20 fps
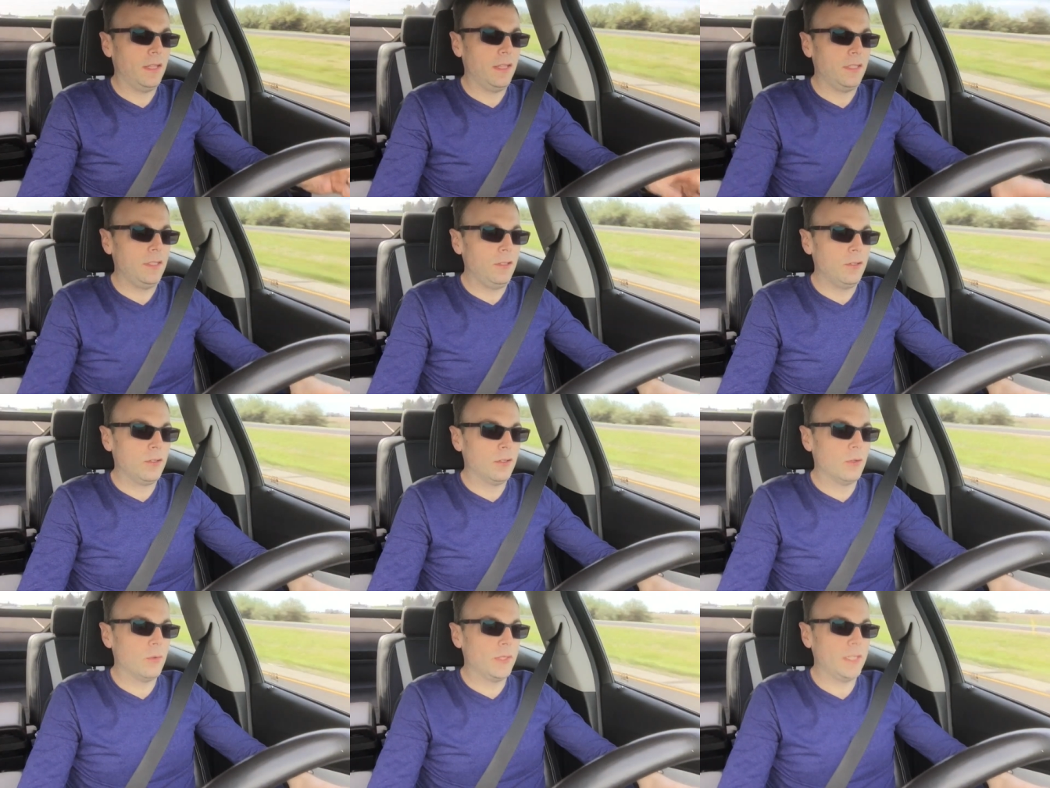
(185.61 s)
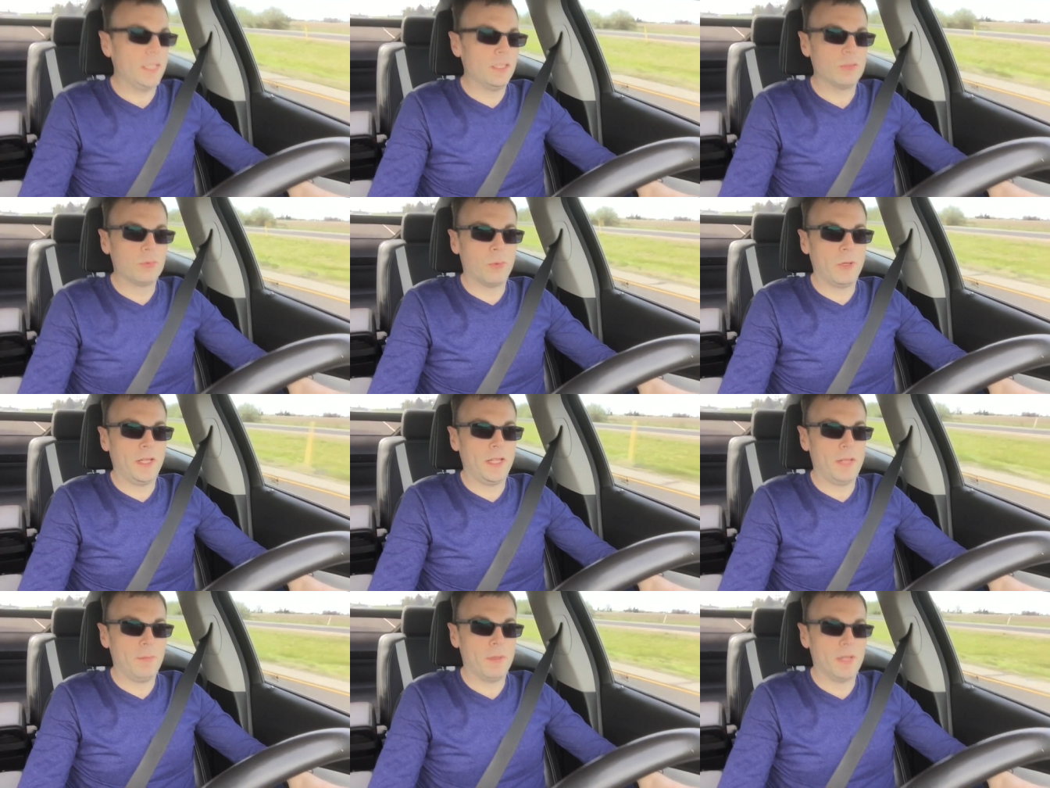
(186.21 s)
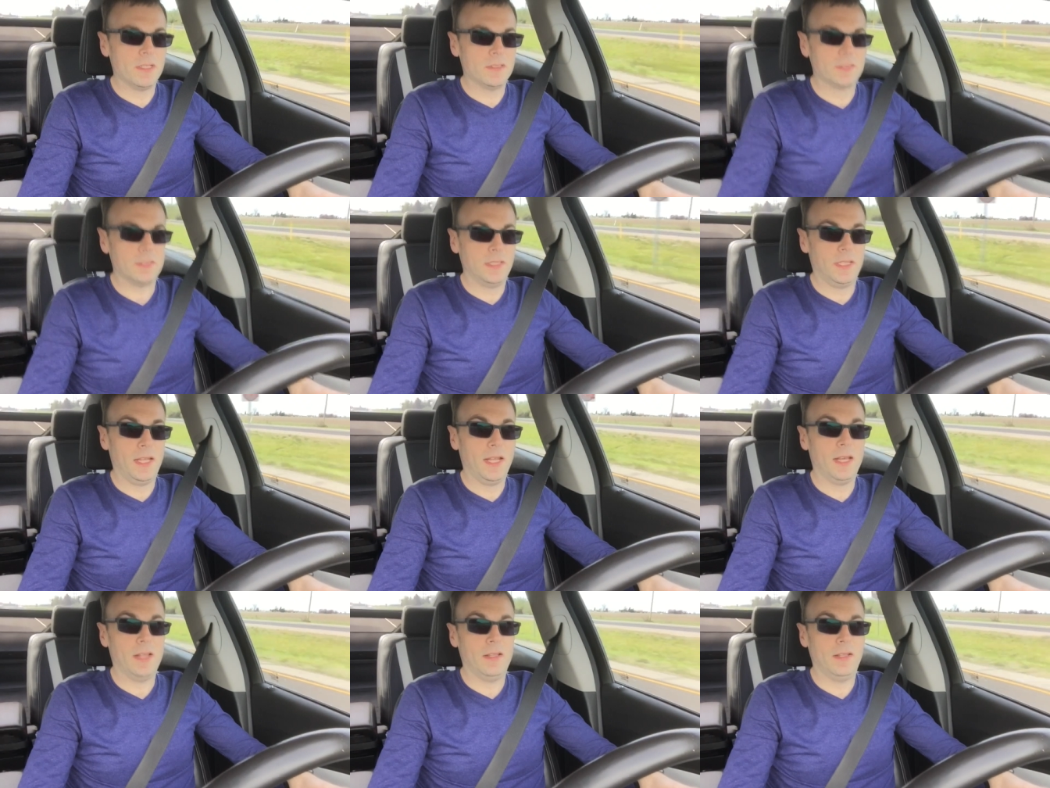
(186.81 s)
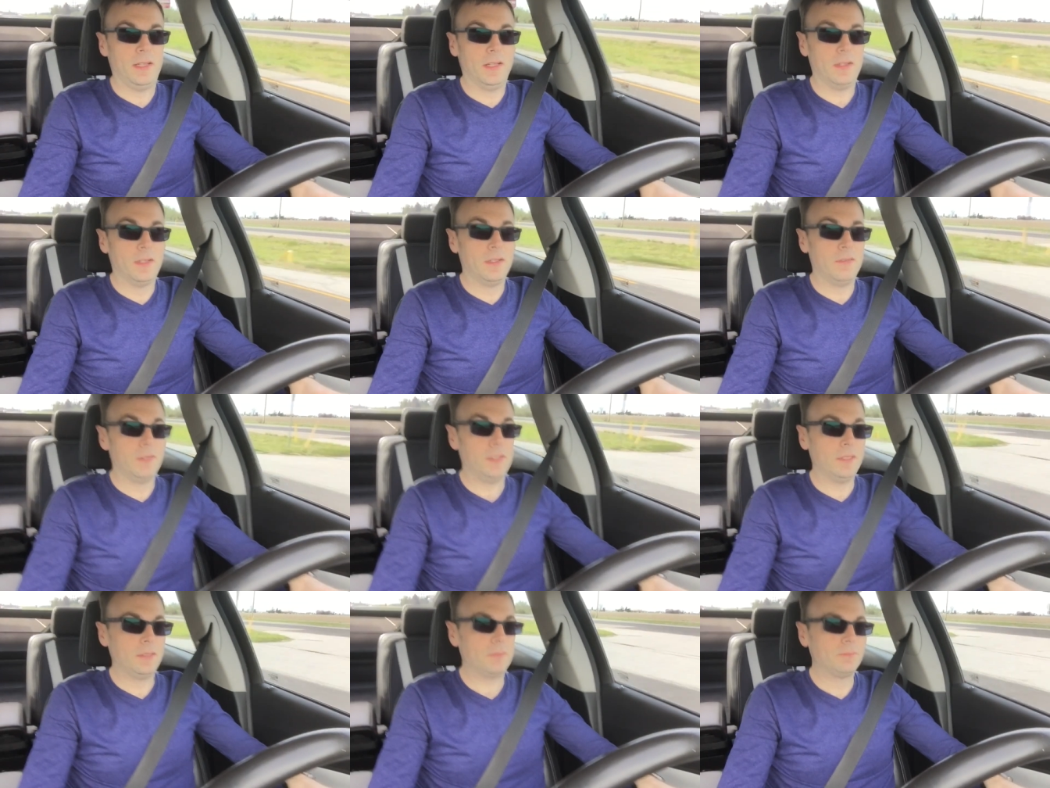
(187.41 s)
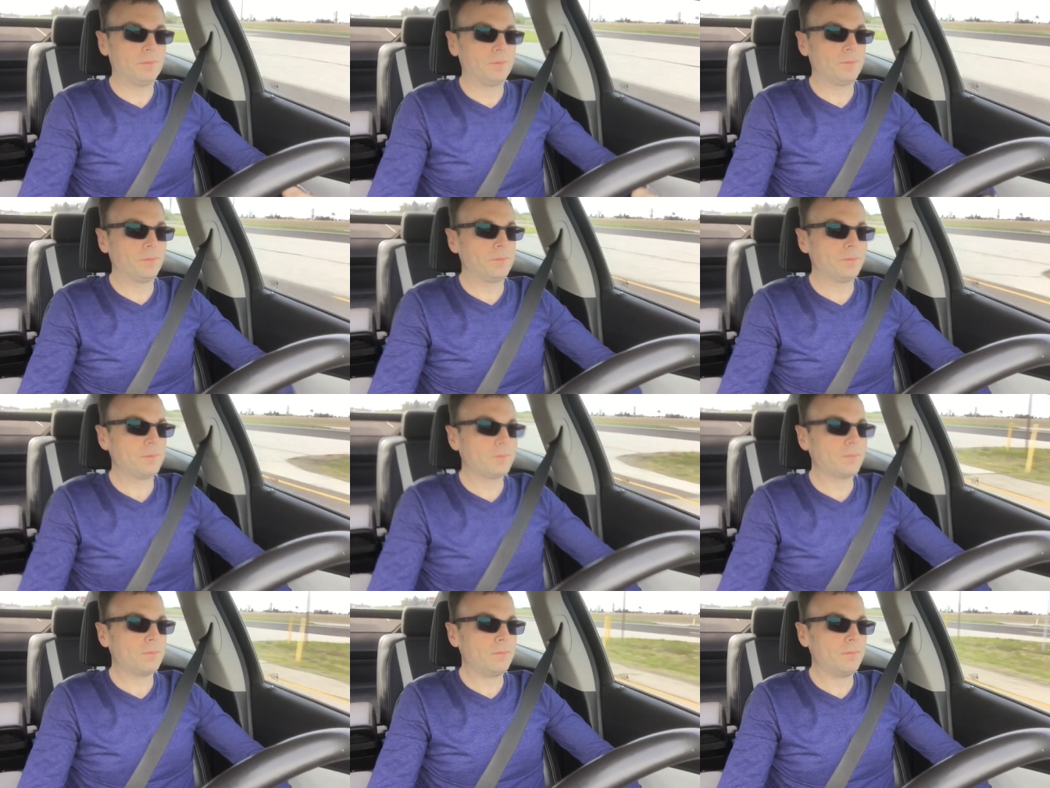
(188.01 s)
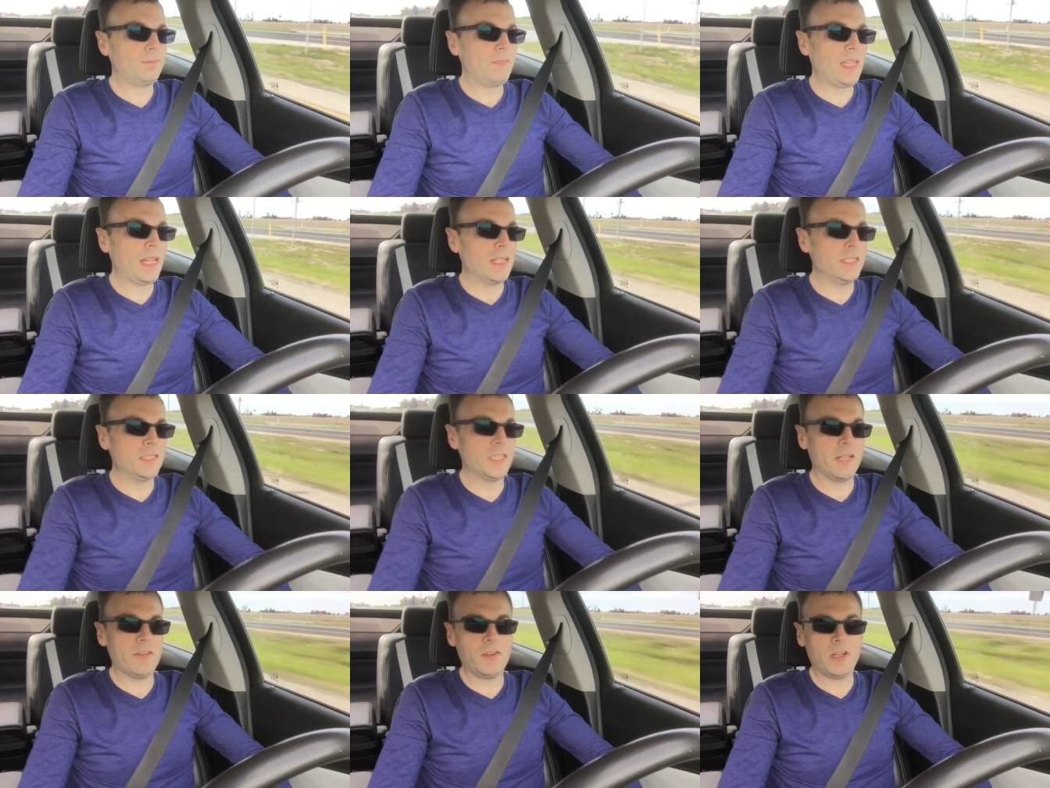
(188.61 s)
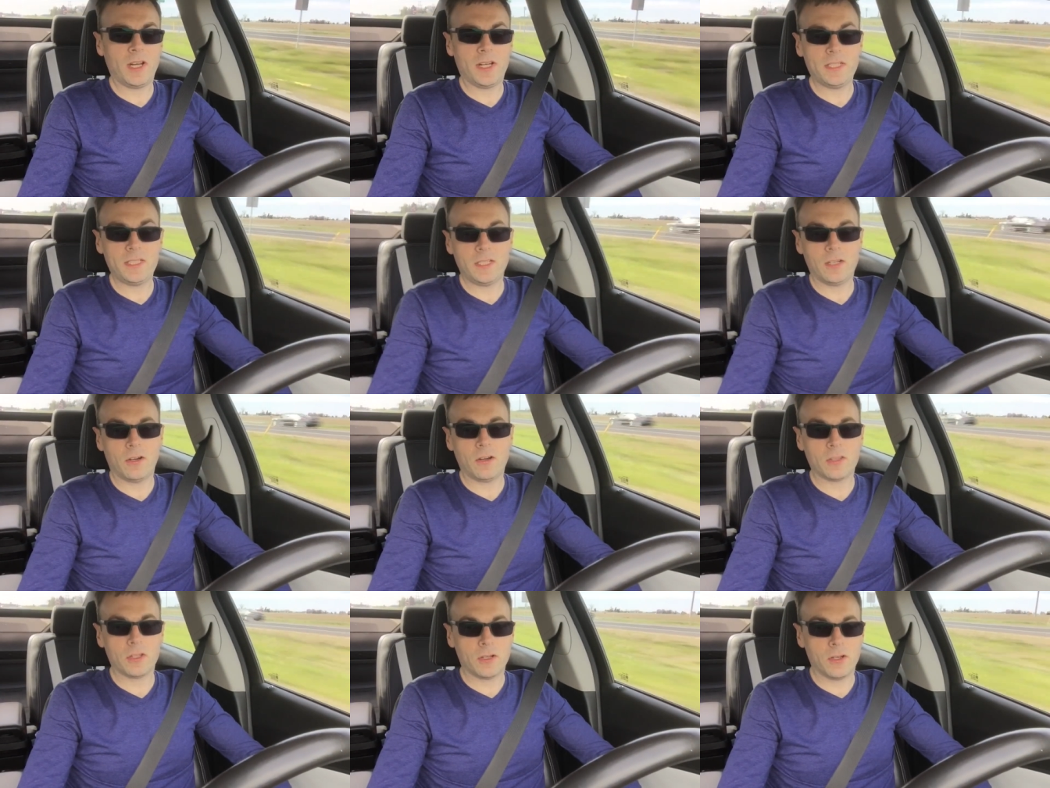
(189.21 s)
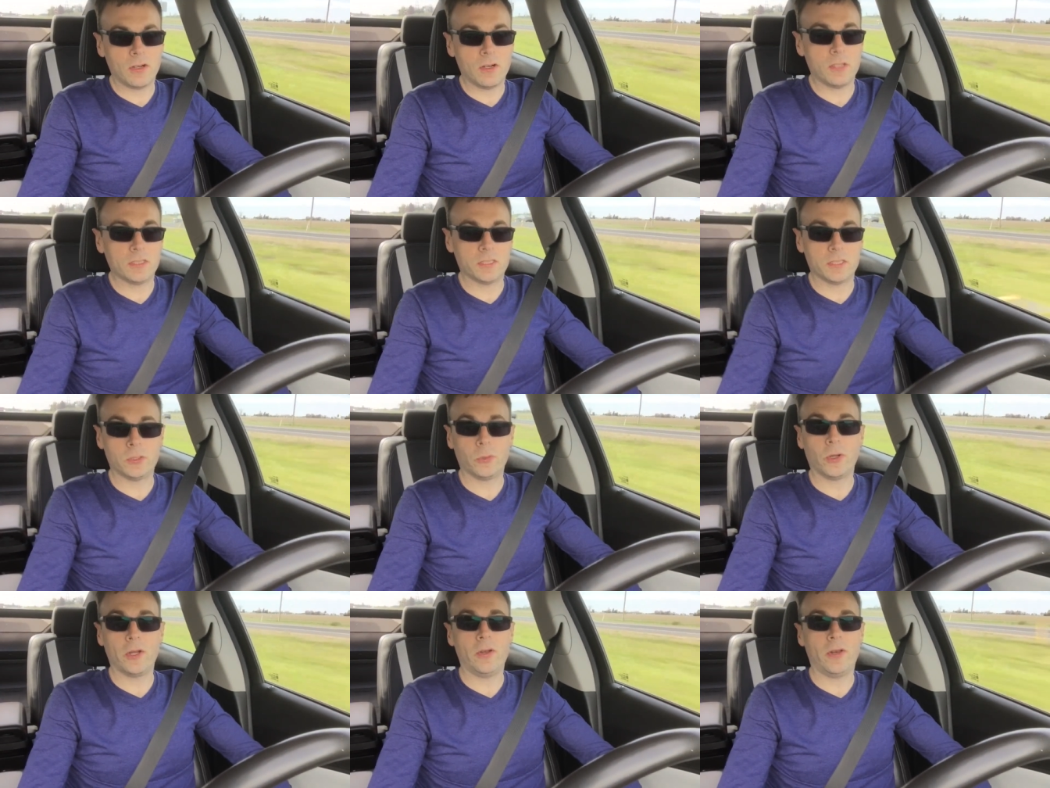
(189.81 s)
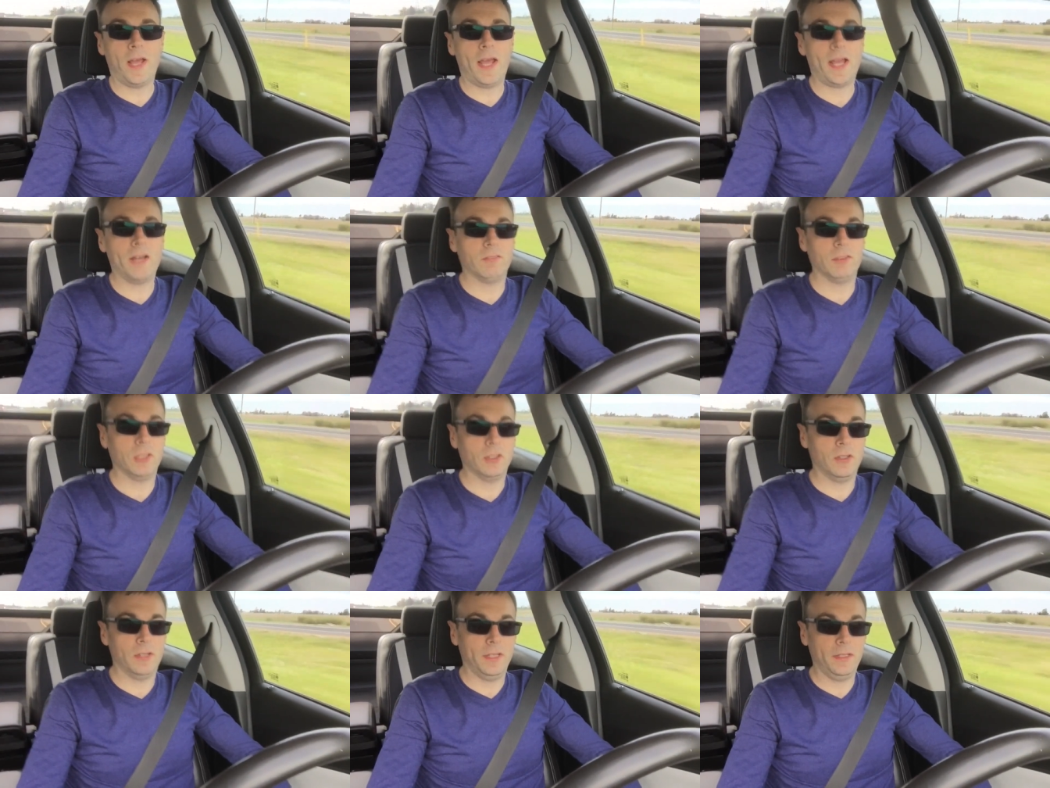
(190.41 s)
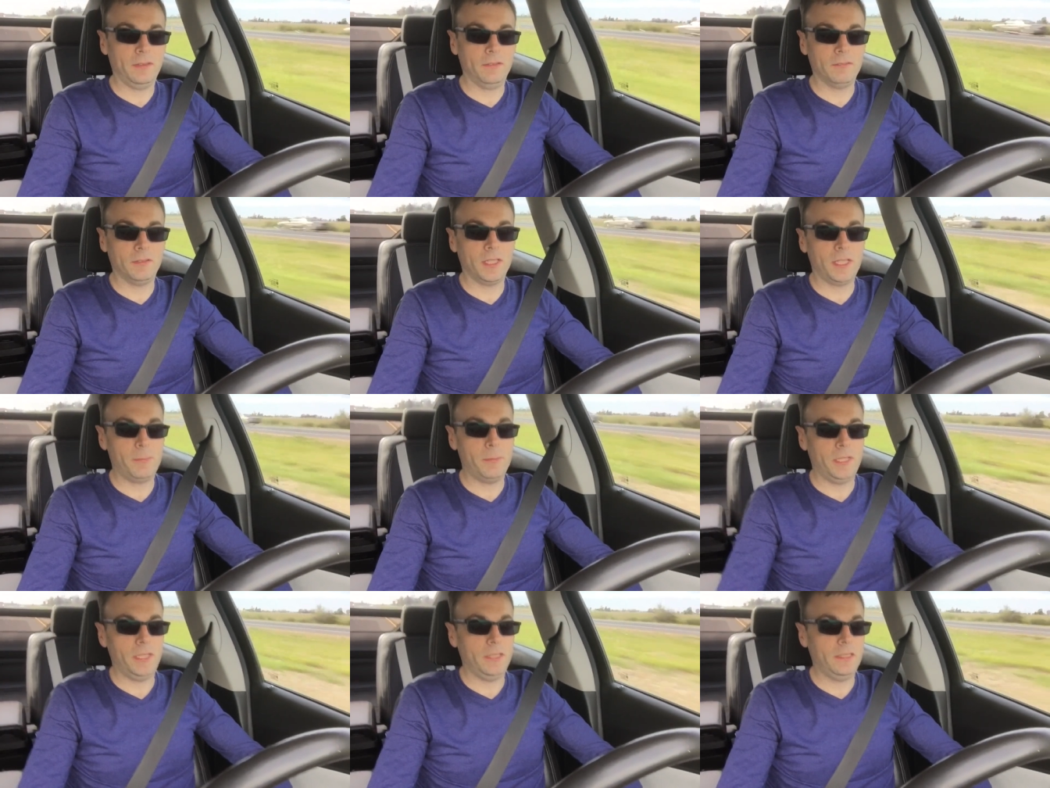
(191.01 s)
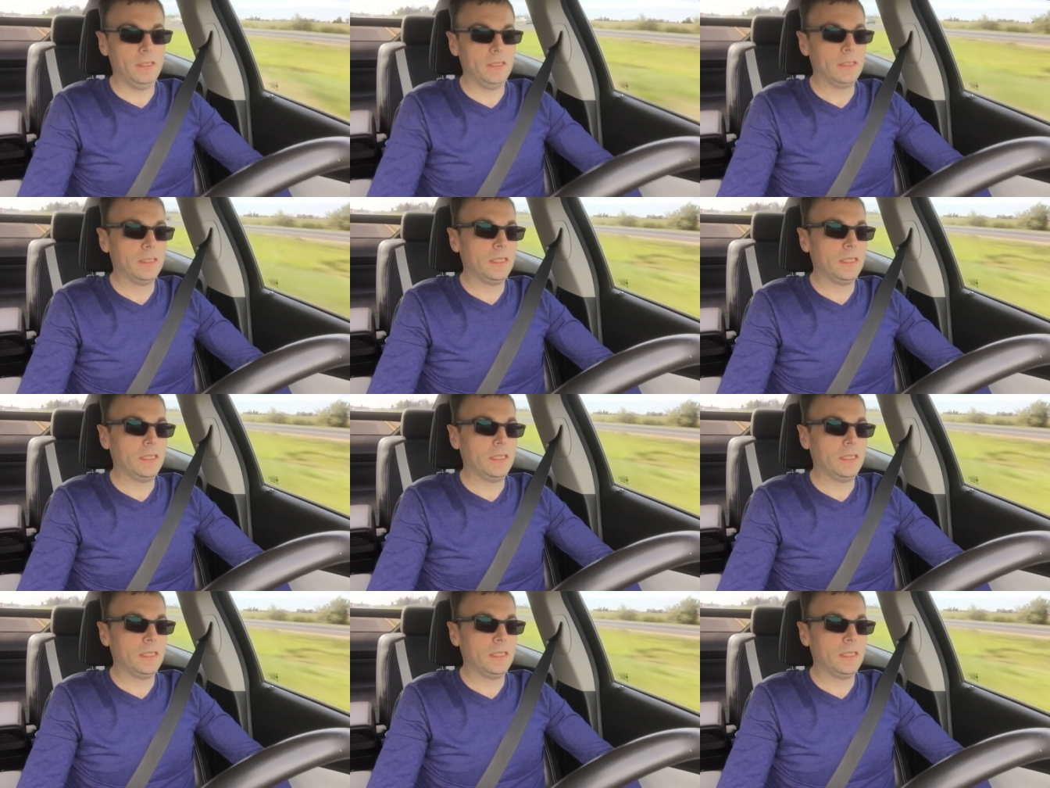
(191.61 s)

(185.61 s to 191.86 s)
And you can only get 28 miles to the gallon out of it. To give you an idea, our other car is a Toyota Avalon Limited.